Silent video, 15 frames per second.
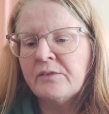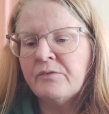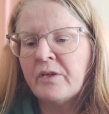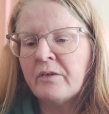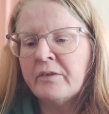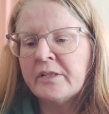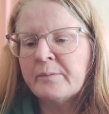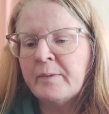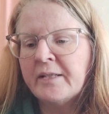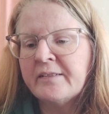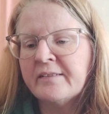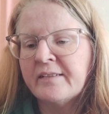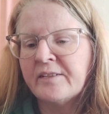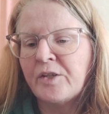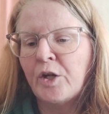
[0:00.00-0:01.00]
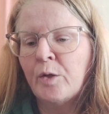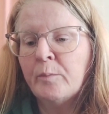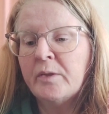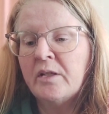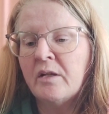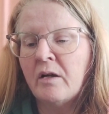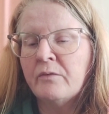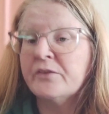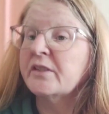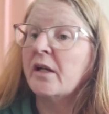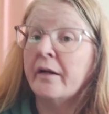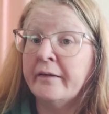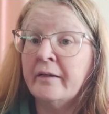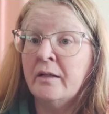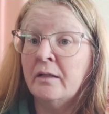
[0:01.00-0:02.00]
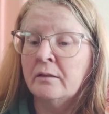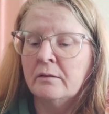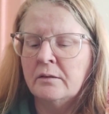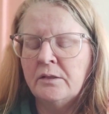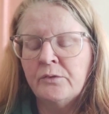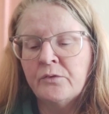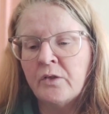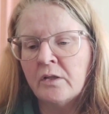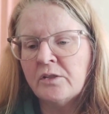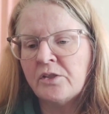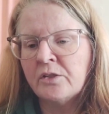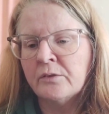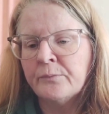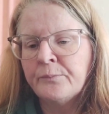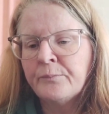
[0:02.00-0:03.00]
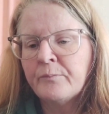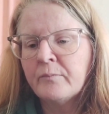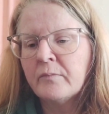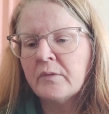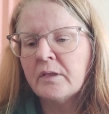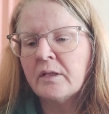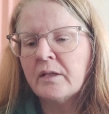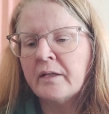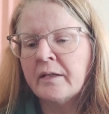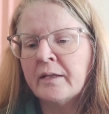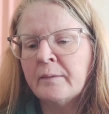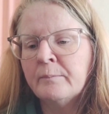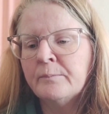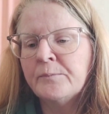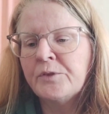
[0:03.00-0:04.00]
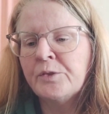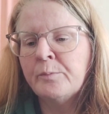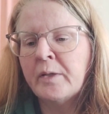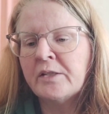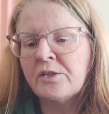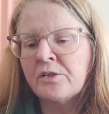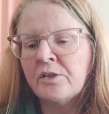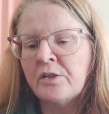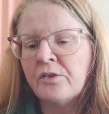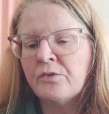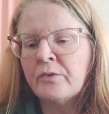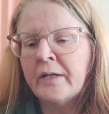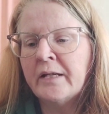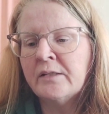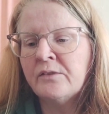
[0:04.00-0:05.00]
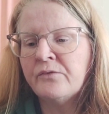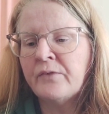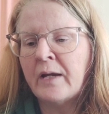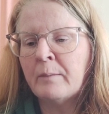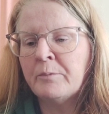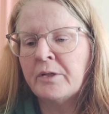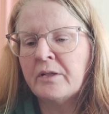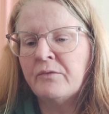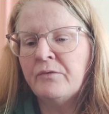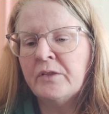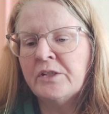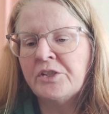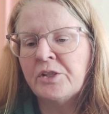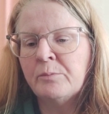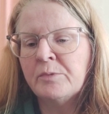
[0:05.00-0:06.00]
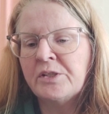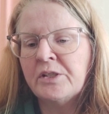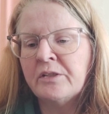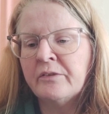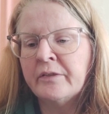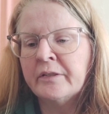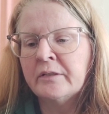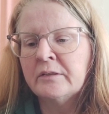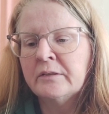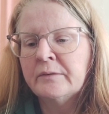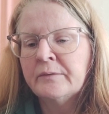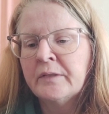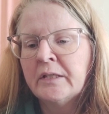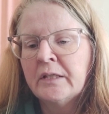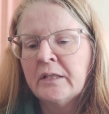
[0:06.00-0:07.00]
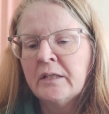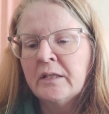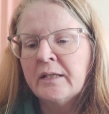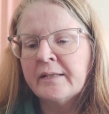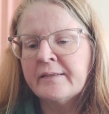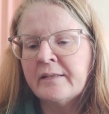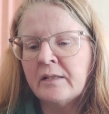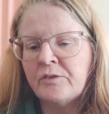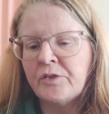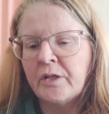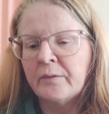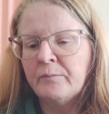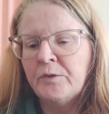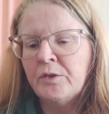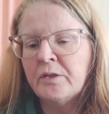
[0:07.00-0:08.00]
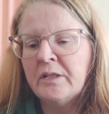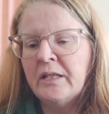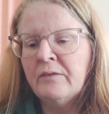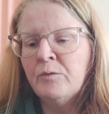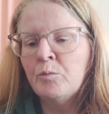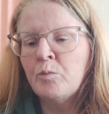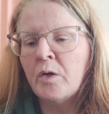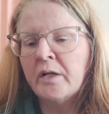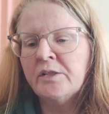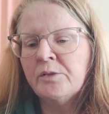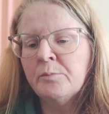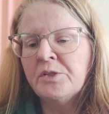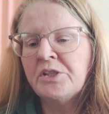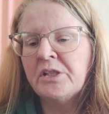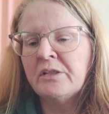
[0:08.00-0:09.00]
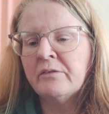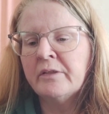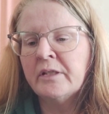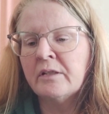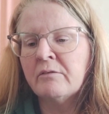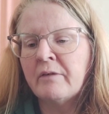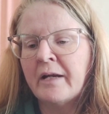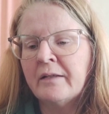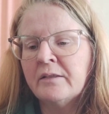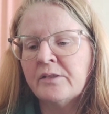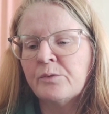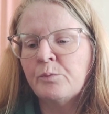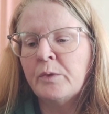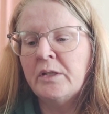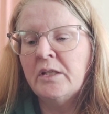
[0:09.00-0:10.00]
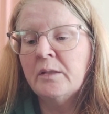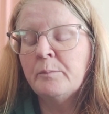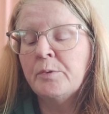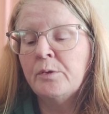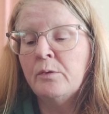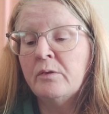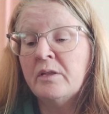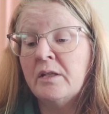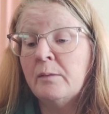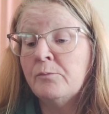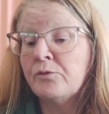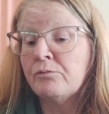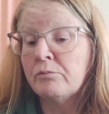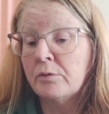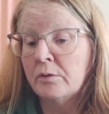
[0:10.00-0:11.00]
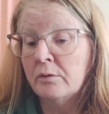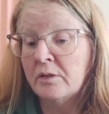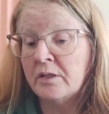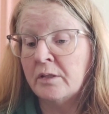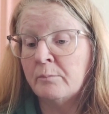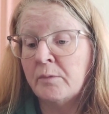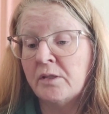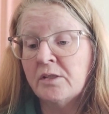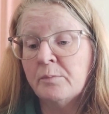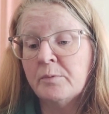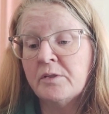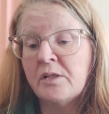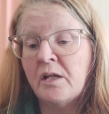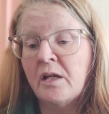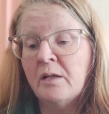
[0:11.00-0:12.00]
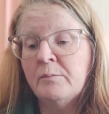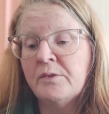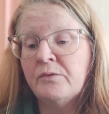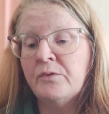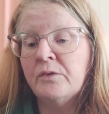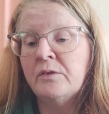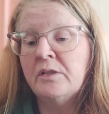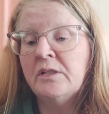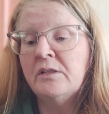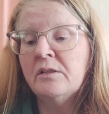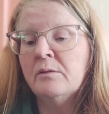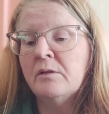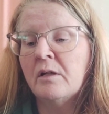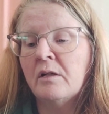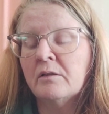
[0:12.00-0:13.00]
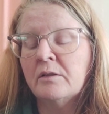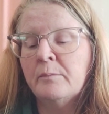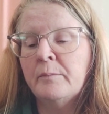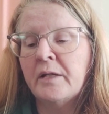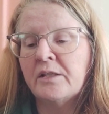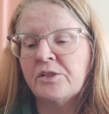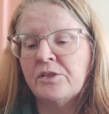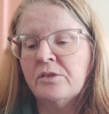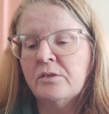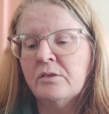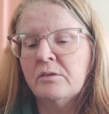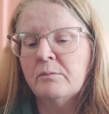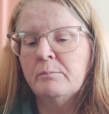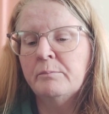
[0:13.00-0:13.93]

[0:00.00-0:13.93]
into various places at home and the office. I know, you've got to measure thread, fabric, finishing material. etc. You can even wind your material around this Winnie the Pooh themed ruler multiple times if you need to longer measure